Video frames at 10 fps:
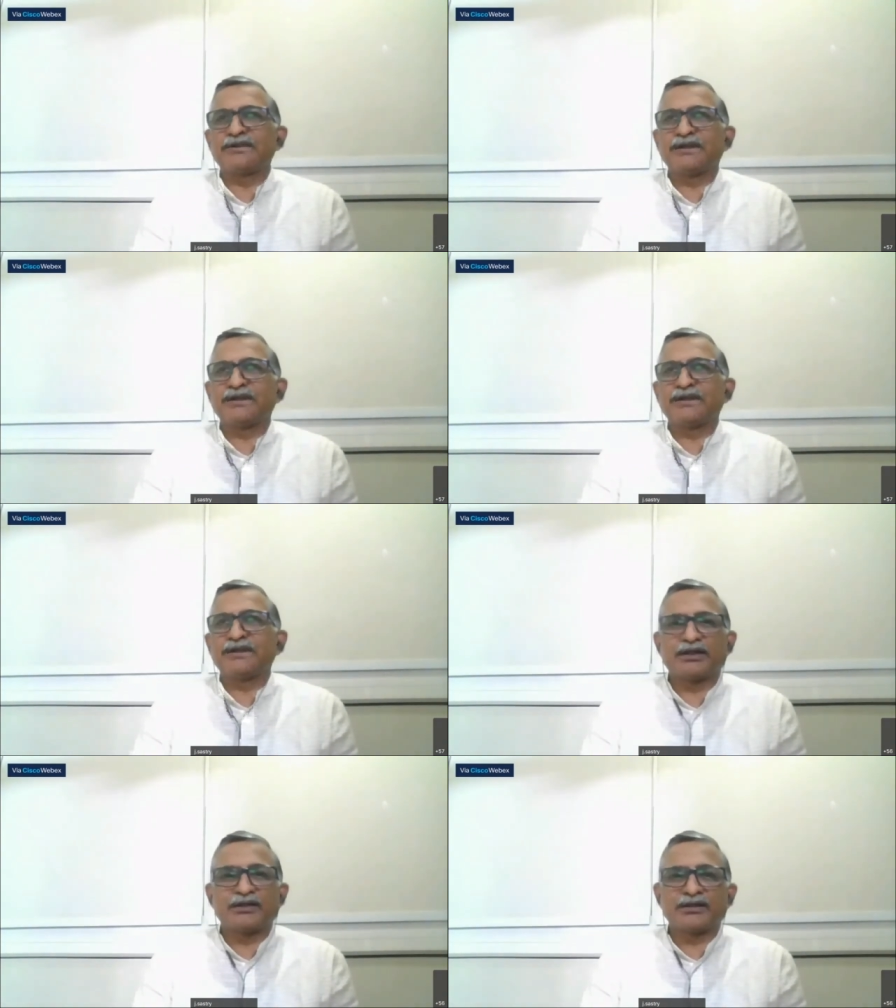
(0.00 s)
Pavanji
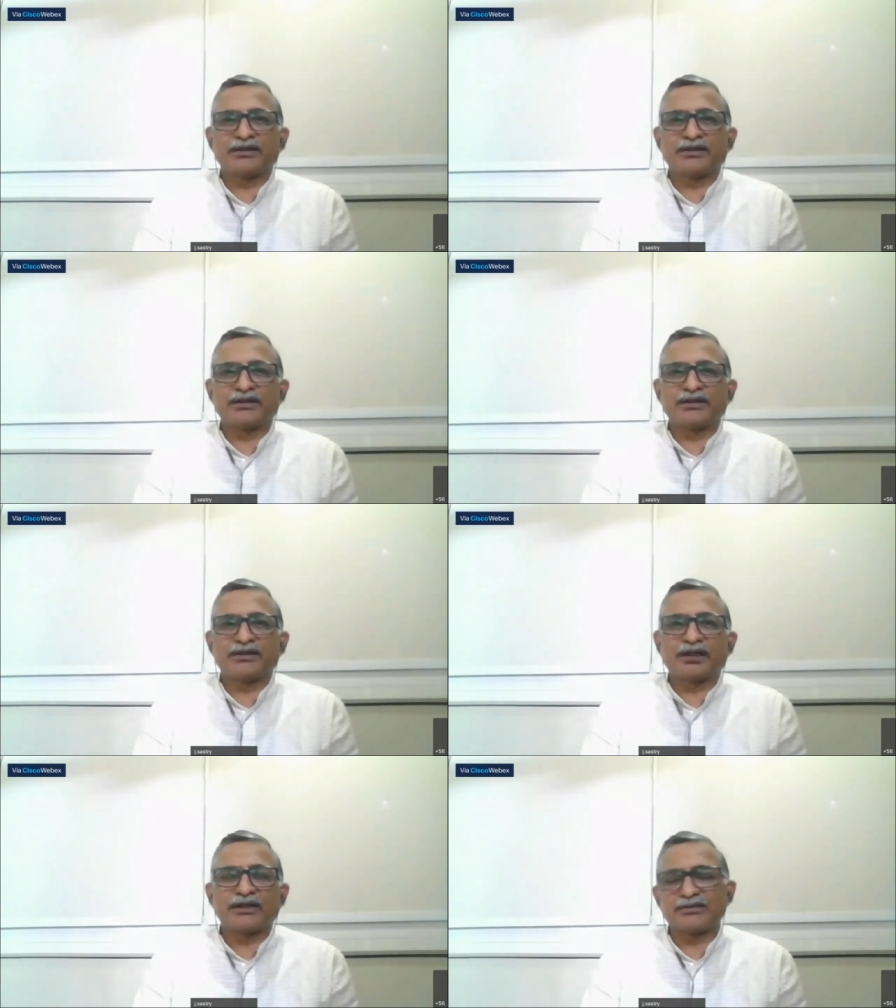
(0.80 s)
and you can
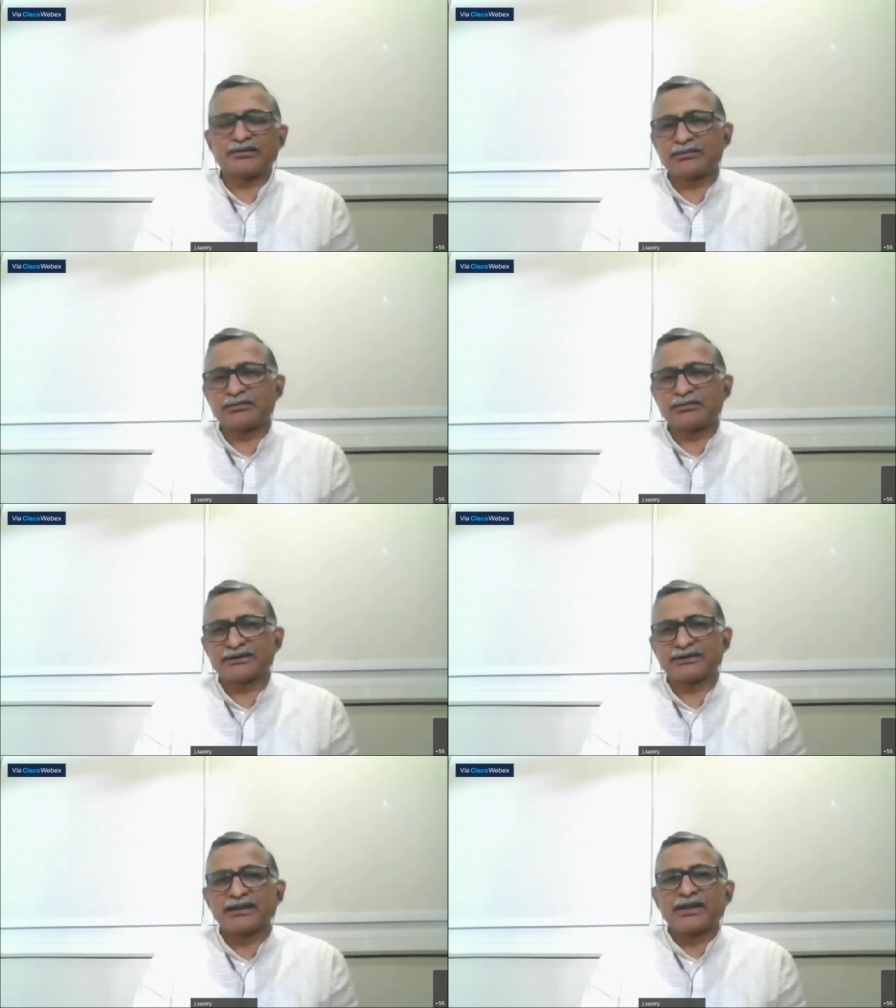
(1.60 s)
circulate with other
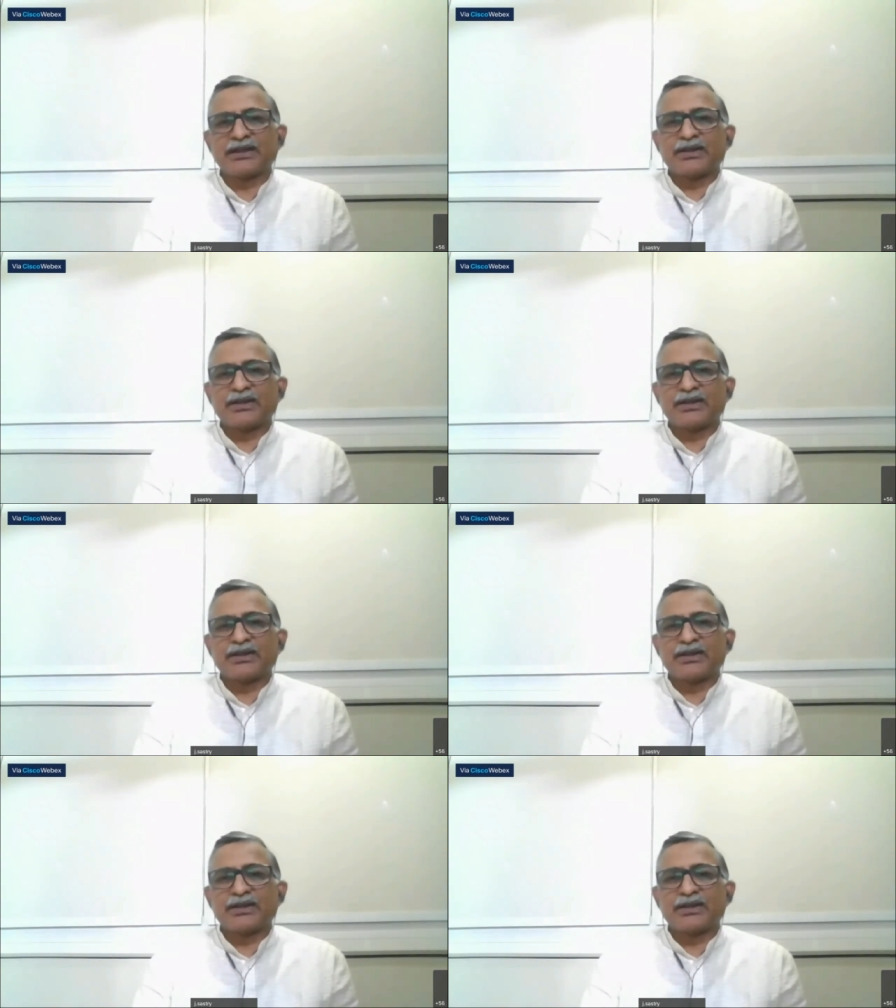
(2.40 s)
members.